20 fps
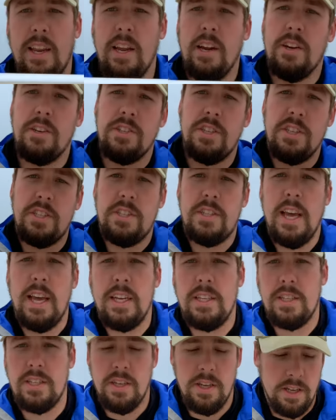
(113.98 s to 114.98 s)
here just
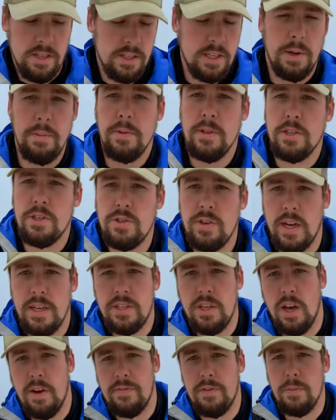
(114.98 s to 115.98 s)
takes some of the
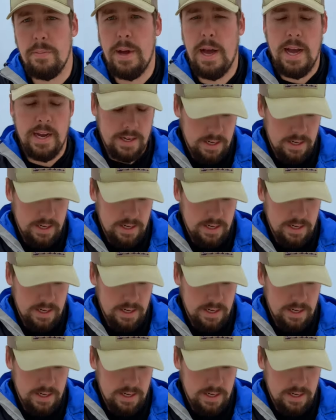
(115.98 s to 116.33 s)
stress off your back